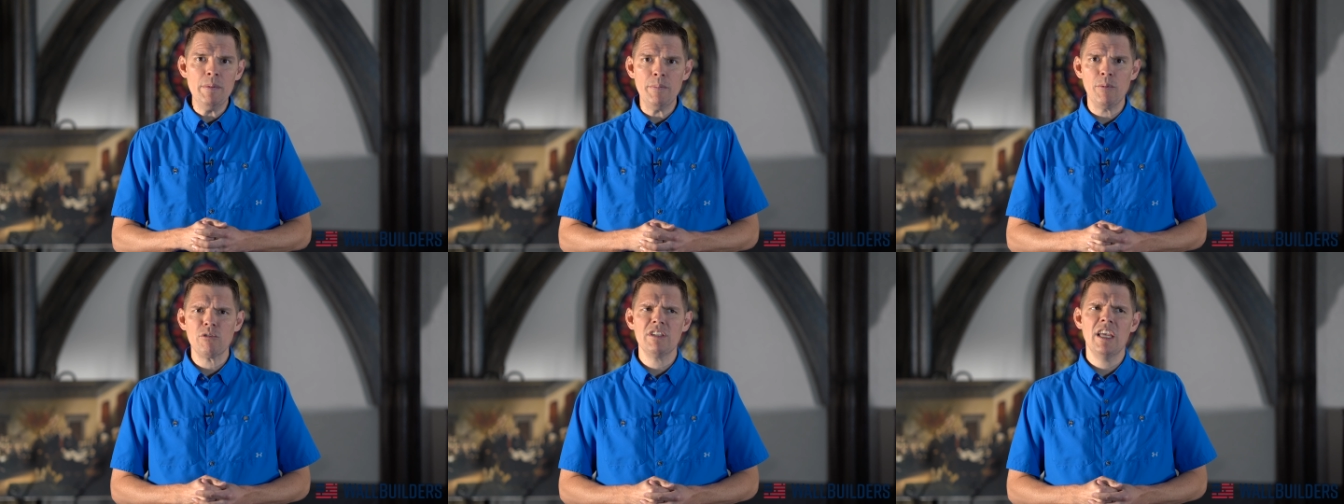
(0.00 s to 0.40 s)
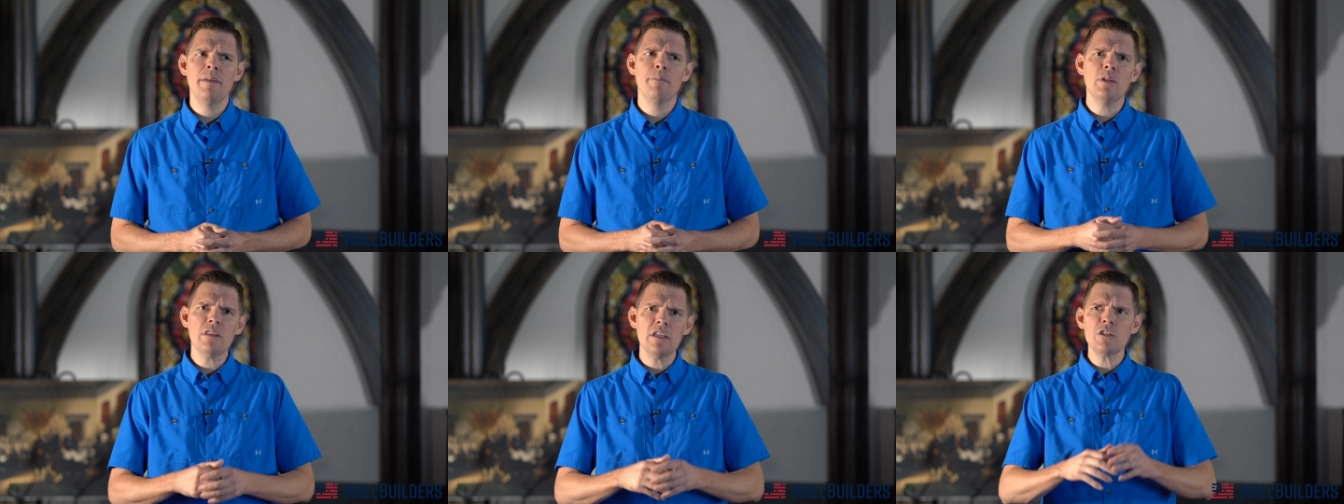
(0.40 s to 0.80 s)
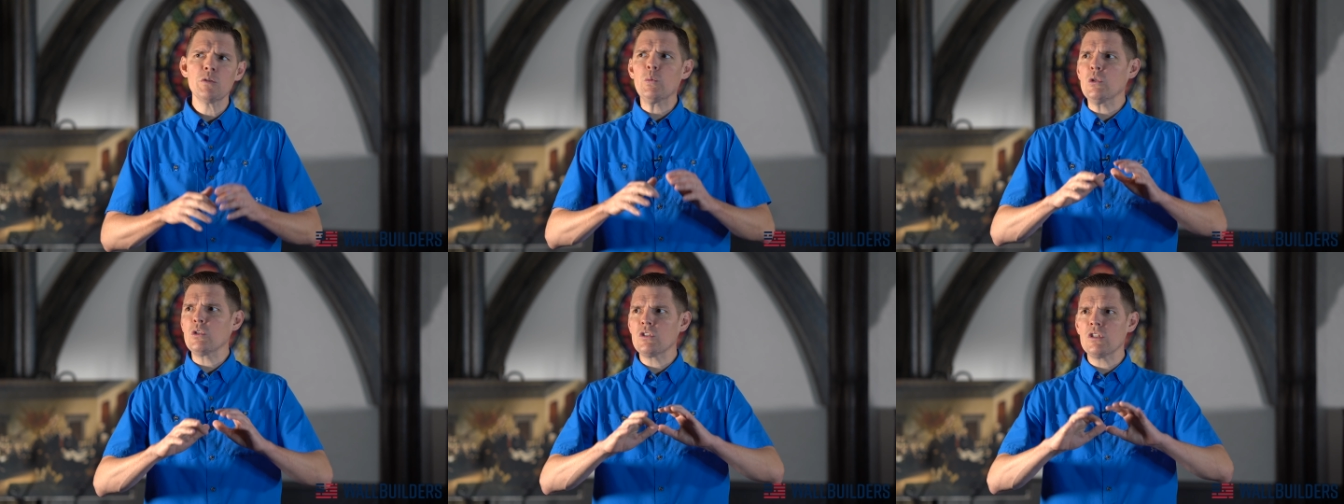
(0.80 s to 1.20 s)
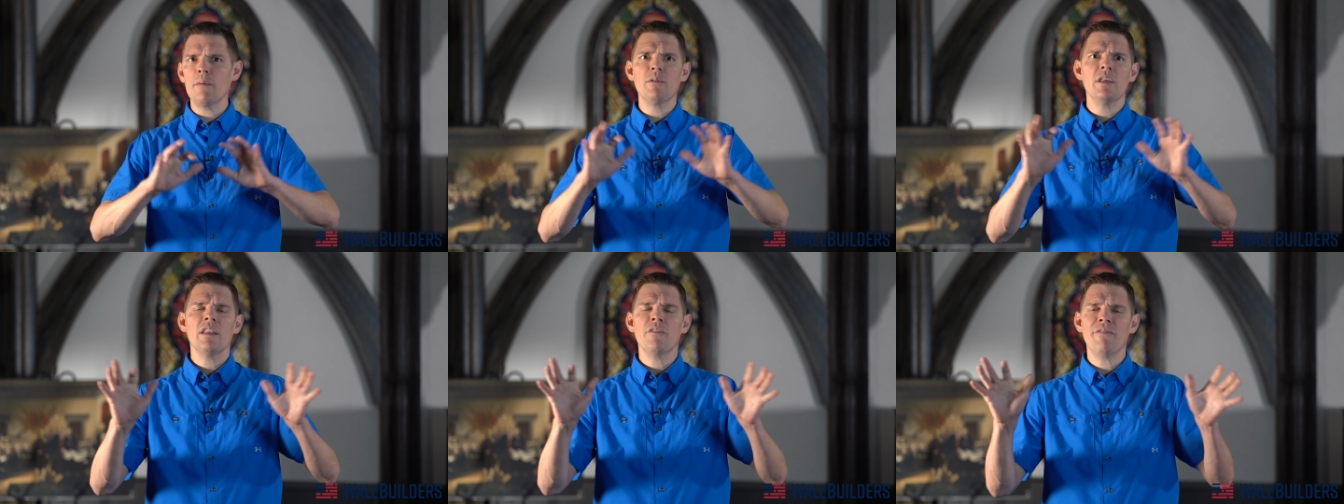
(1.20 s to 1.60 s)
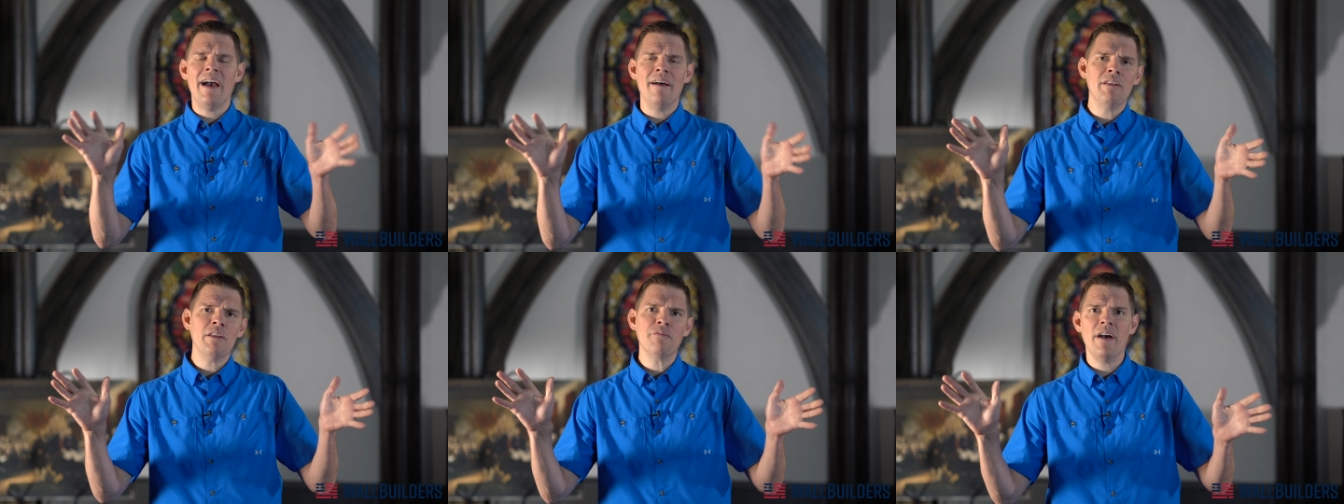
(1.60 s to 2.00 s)
of people say, but this was something the
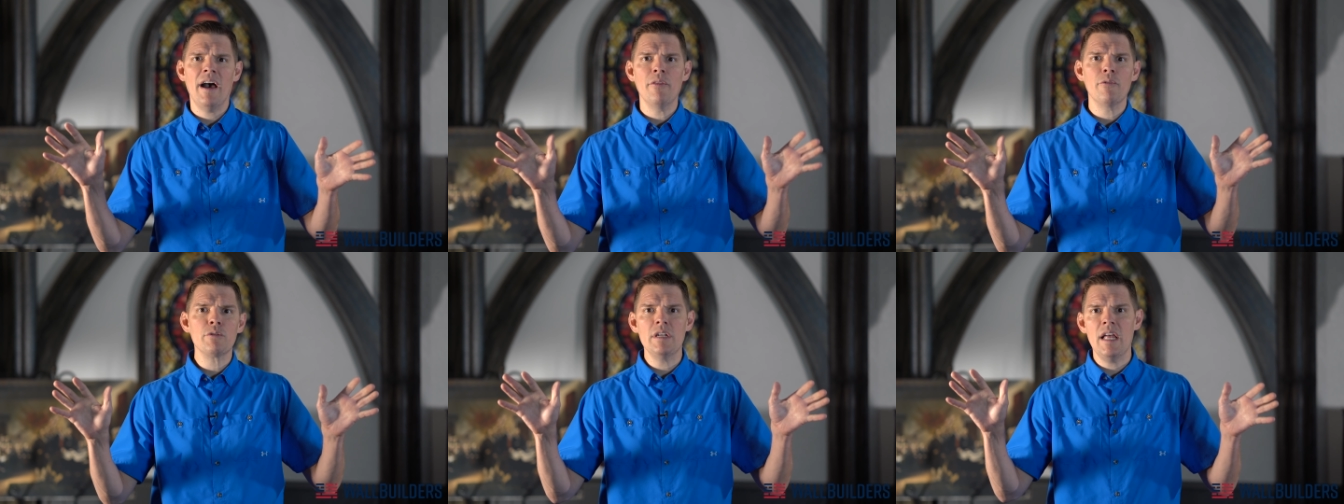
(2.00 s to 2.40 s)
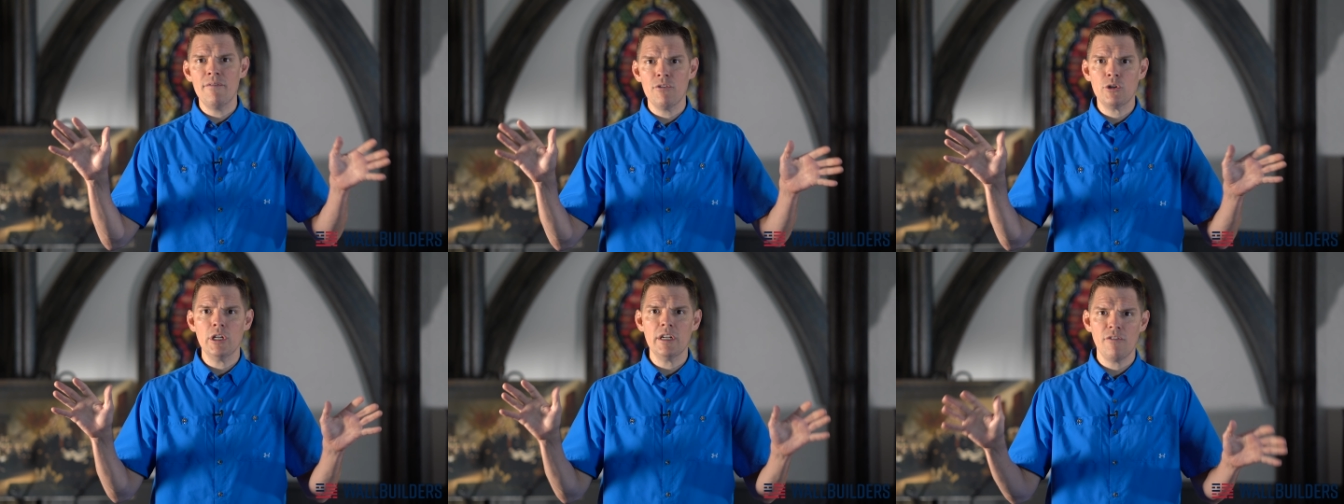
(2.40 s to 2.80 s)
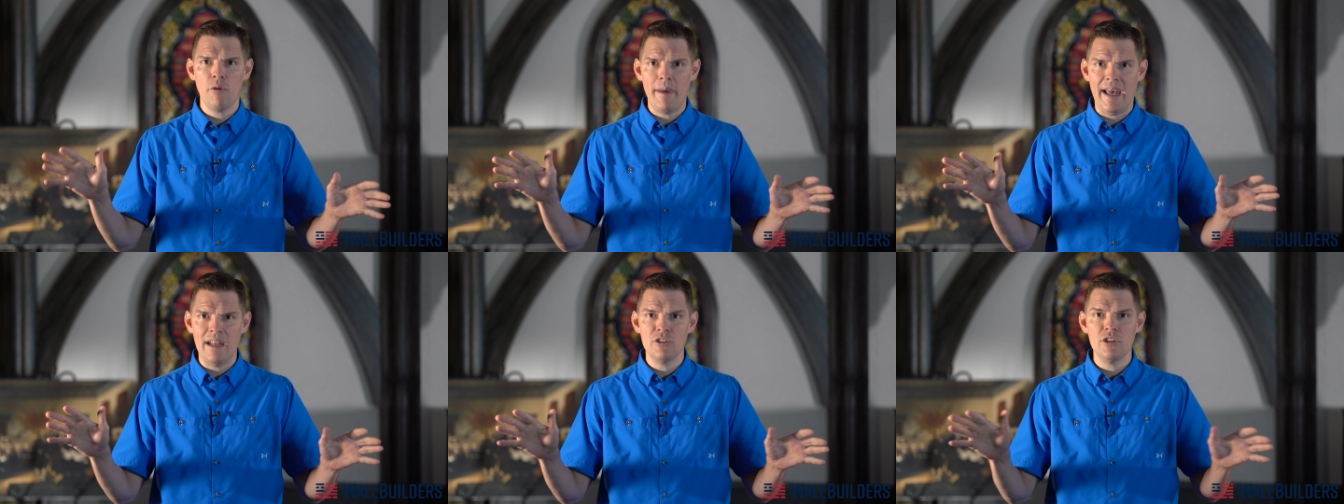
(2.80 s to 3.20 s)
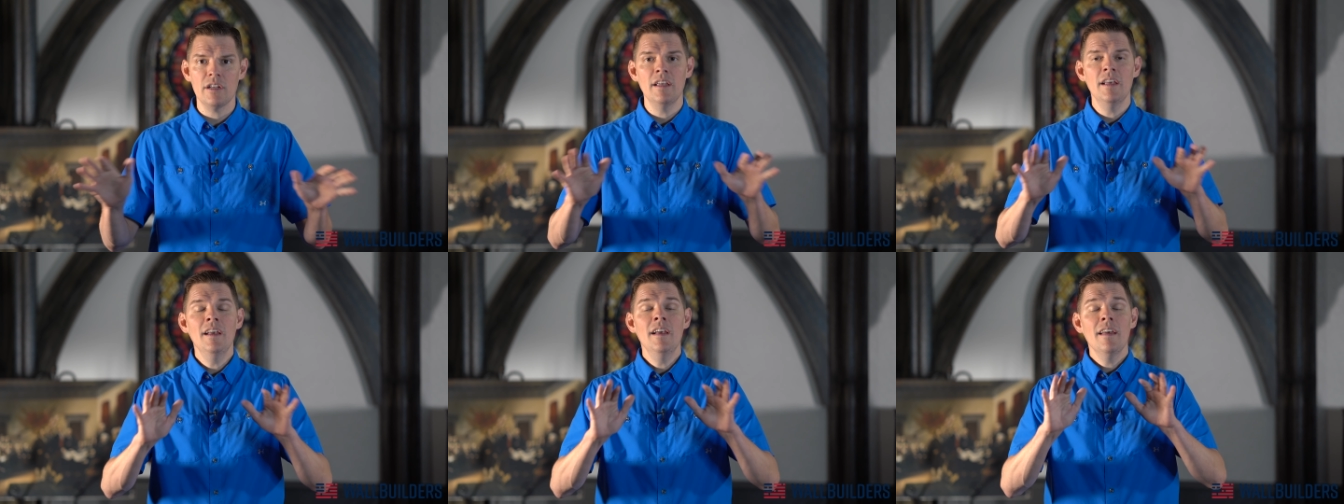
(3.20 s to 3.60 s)
Founding Fathers never could have imagined.